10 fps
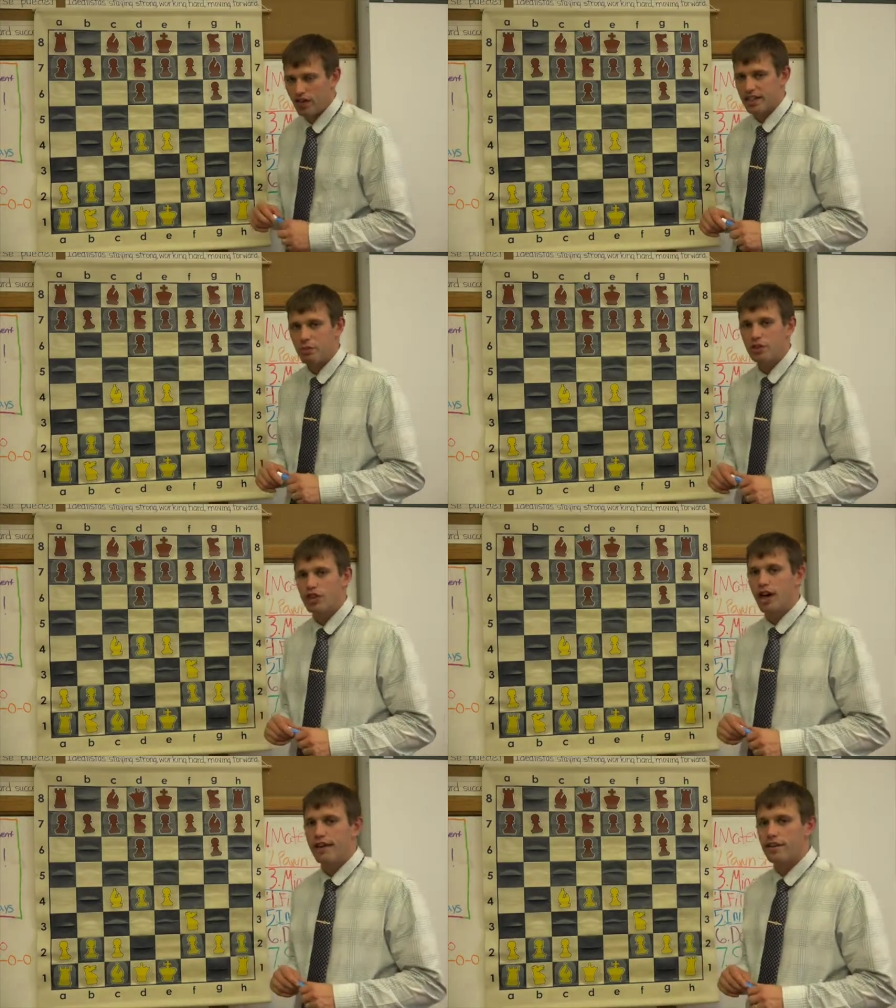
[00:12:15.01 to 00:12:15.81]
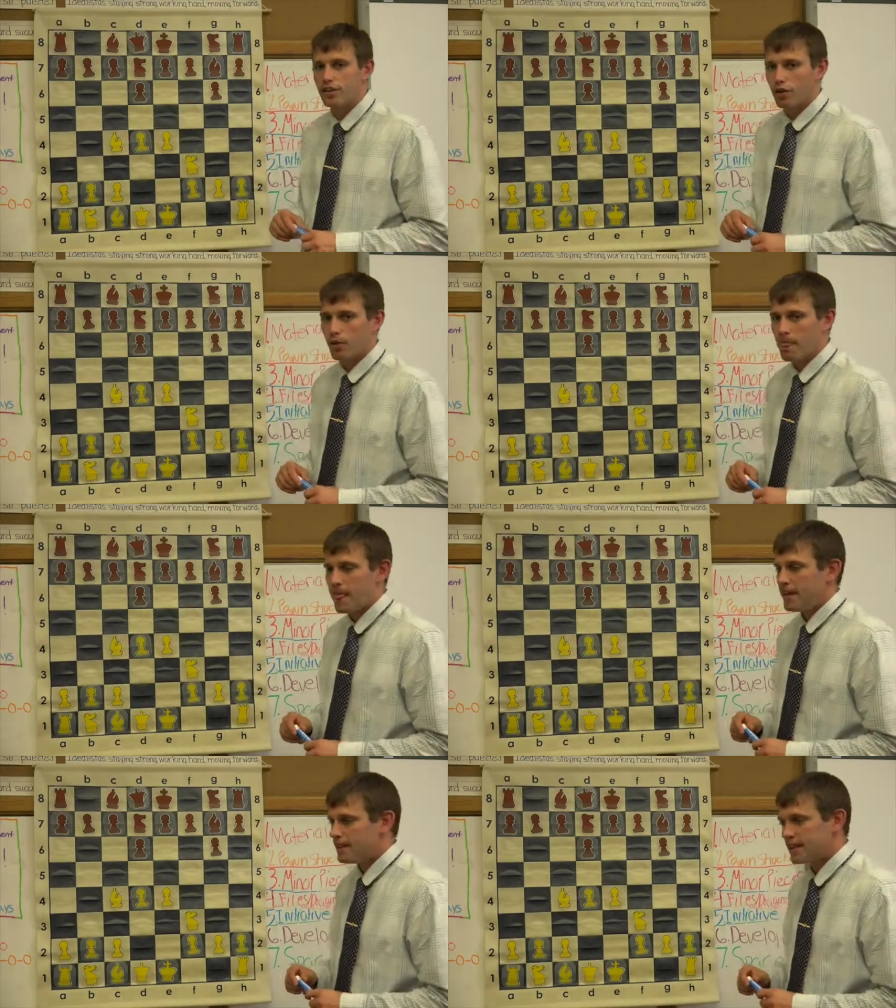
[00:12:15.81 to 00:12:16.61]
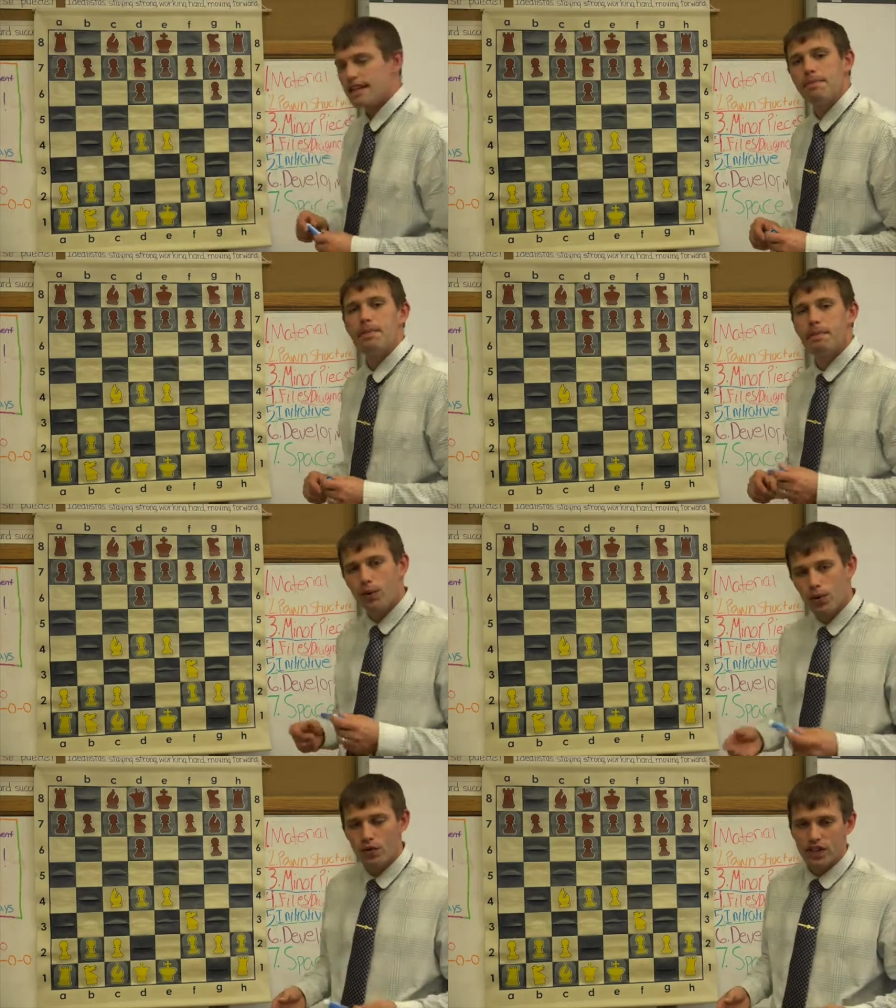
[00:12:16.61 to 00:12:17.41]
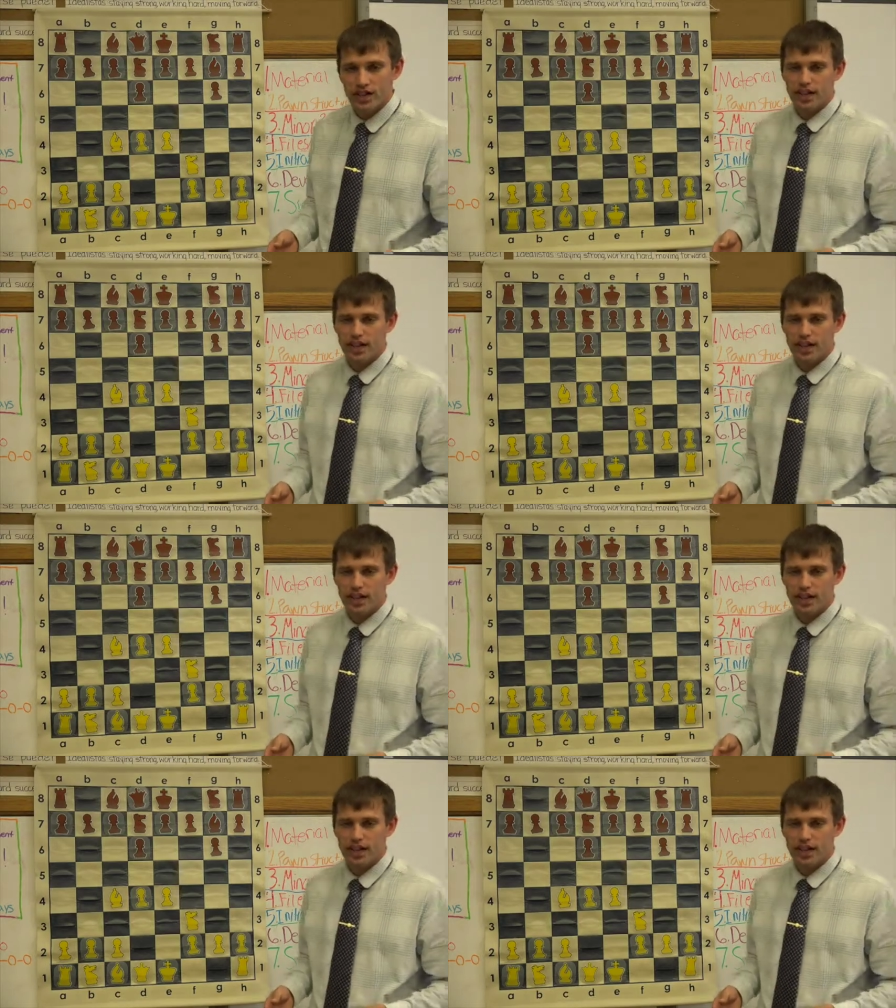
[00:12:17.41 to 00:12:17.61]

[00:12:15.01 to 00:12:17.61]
And that's what you got to do to keep improving